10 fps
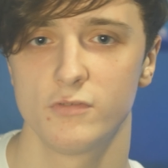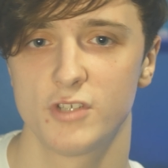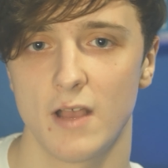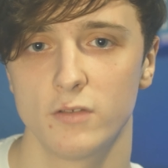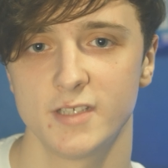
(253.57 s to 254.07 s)

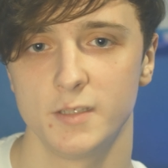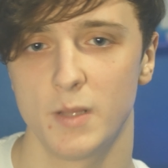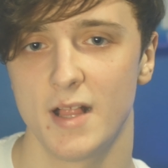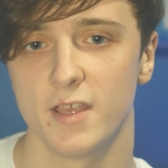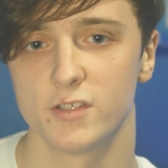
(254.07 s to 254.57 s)
Chelsea's
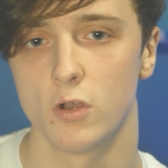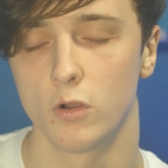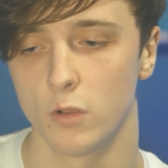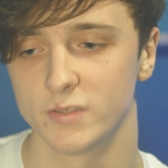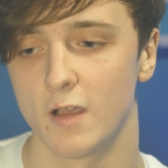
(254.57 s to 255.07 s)
players or
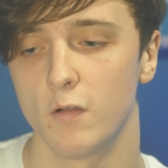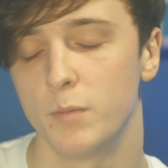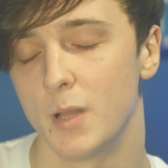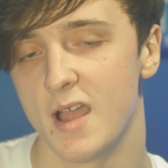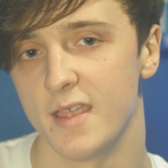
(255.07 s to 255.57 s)
goes out of
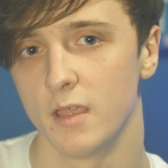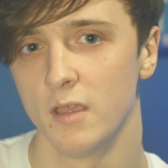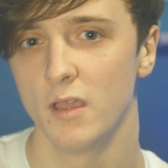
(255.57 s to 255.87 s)
play,